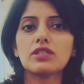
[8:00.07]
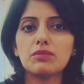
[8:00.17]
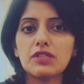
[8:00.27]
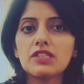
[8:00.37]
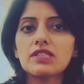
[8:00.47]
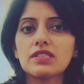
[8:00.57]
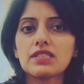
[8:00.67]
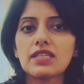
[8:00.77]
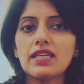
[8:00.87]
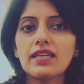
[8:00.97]
an
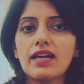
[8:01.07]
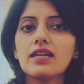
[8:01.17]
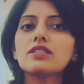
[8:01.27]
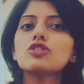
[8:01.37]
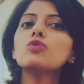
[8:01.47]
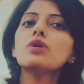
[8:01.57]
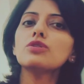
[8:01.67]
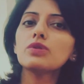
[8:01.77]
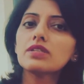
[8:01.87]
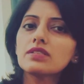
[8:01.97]
emergency and you want
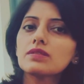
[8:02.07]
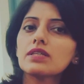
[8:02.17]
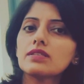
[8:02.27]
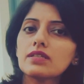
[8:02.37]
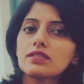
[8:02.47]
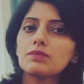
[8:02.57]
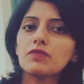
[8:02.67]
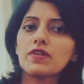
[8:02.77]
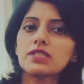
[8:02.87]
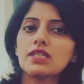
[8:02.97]
to conduct some
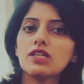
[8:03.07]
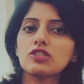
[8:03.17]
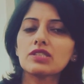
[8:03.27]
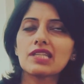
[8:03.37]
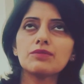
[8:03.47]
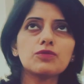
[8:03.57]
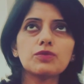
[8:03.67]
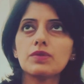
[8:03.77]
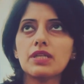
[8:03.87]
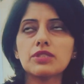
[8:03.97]
investigations,
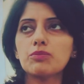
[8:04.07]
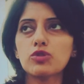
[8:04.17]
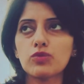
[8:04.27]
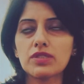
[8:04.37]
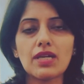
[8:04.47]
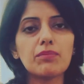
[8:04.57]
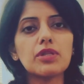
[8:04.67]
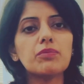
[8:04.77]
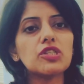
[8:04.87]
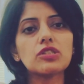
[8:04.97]
let's suppose, for example,
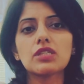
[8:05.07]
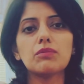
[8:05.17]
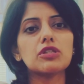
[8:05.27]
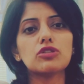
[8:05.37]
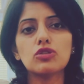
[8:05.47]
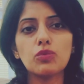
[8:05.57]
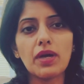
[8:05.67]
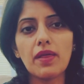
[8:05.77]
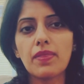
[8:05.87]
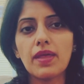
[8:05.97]
a patient coming to you
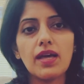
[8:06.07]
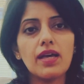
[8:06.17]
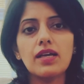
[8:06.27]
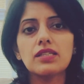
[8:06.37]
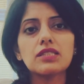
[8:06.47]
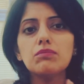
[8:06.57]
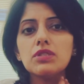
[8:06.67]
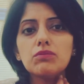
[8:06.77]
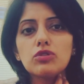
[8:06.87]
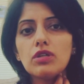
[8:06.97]
with
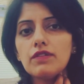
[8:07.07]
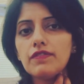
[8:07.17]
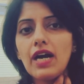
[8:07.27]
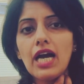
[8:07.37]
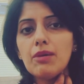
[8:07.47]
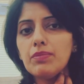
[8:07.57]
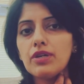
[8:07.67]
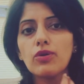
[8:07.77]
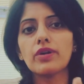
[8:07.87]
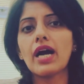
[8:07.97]
symptoms of hyper
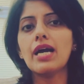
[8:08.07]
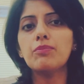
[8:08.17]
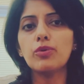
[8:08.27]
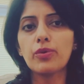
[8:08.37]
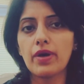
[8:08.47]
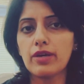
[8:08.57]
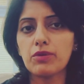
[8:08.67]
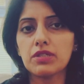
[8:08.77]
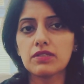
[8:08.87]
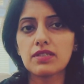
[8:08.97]
or
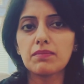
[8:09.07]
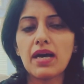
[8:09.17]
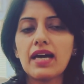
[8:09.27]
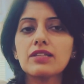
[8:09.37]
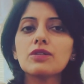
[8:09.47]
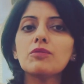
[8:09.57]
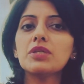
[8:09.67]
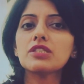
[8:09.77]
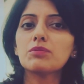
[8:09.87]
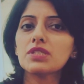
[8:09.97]
hypothyroidism and or a
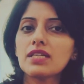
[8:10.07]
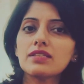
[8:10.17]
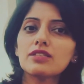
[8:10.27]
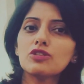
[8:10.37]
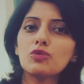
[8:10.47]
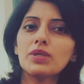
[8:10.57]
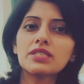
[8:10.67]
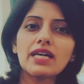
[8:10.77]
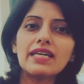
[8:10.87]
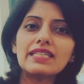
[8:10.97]
patient presenting to you with
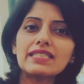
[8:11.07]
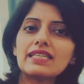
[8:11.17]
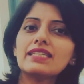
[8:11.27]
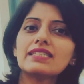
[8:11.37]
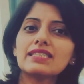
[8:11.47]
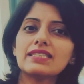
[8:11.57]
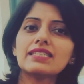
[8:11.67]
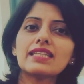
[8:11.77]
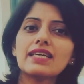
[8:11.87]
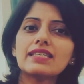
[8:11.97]
tiredness,
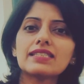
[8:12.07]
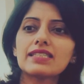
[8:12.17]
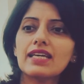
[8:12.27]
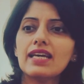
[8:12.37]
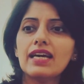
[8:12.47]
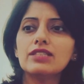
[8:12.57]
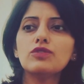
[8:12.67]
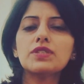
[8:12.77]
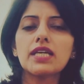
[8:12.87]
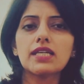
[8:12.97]
dizziness, and
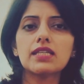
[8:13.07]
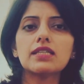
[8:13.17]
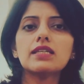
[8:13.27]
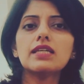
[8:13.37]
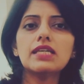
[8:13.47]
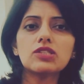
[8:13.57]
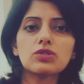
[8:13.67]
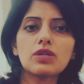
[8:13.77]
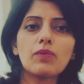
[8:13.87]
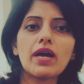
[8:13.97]
you've taken a
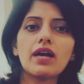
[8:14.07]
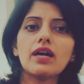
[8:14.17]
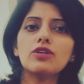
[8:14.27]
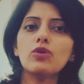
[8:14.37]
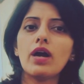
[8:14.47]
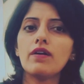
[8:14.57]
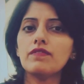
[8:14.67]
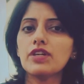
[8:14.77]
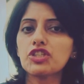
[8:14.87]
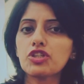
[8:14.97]
history where you have
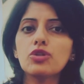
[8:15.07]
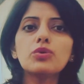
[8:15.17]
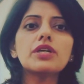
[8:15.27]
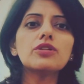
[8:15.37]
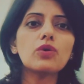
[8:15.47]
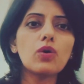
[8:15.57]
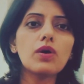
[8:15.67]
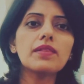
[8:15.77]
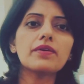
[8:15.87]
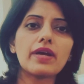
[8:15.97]
excluded
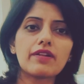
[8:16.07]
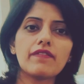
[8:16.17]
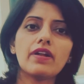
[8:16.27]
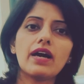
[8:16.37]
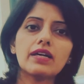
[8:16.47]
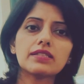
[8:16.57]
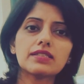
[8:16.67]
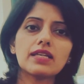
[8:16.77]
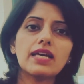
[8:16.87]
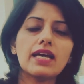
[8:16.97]
all the red
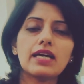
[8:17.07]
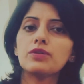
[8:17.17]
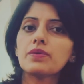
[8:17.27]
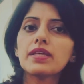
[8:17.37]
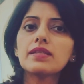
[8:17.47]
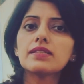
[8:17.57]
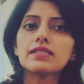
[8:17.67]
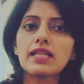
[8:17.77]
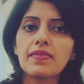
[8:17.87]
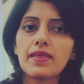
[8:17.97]
flags and you think there's
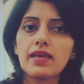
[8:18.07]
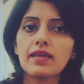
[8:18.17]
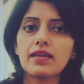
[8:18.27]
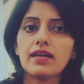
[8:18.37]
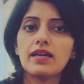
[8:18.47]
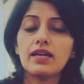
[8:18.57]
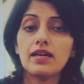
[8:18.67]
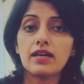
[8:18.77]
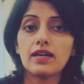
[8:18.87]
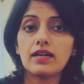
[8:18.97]
nothing
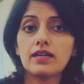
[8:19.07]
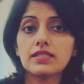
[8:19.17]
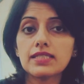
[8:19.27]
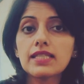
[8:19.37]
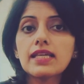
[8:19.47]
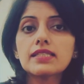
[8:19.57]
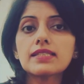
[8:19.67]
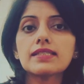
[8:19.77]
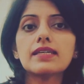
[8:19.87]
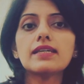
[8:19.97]

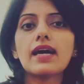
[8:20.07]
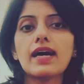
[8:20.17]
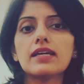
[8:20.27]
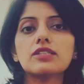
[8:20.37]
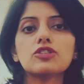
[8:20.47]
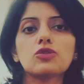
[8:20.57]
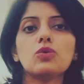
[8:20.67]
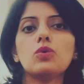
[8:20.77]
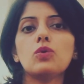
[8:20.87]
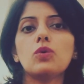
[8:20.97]
sinister and
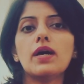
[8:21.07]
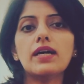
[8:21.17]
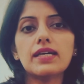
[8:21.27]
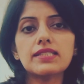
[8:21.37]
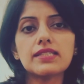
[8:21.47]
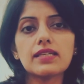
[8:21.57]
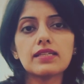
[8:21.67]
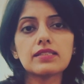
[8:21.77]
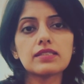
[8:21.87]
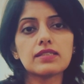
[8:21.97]
or
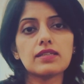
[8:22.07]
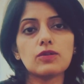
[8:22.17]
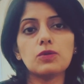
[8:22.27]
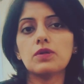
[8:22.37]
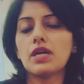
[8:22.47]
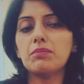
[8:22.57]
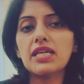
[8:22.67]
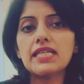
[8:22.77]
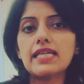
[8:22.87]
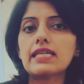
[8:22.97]
urgent or
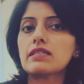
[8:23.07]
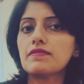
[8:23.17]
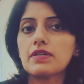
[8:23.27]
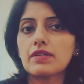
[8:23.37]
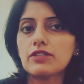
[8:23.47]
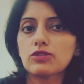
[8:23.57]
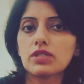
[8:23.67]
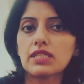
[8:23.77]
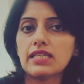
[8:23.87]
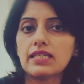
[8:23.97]
immediate referral is
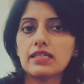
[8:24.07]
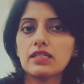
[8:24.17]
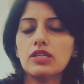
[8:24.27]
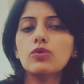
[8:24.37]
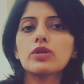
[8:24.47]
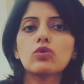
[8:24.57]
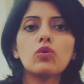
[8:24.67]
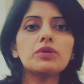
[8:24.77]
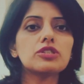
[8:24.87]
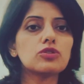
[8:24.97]
not needed, you can
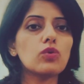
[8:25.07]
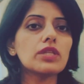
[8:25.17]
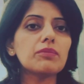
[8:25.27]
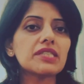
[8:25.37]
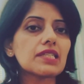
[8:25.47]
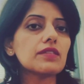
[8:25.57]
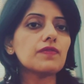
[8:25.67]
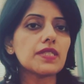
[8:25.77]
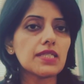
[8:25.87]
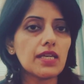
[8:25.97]
always do all the baseline
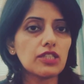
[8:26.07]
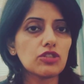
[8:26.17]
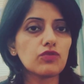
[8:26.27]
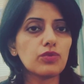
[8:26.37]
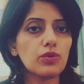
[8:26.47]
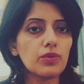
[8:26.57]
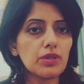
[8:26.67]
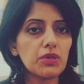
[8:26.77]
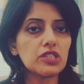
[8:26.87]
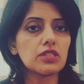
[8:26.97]
investigations for the
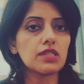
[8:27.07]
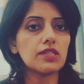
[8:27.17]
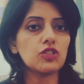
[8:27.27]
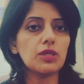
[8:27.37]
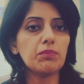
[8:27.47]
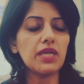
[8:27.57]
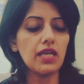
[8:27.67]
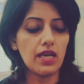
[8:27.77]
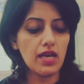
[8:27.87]
patient in the GP.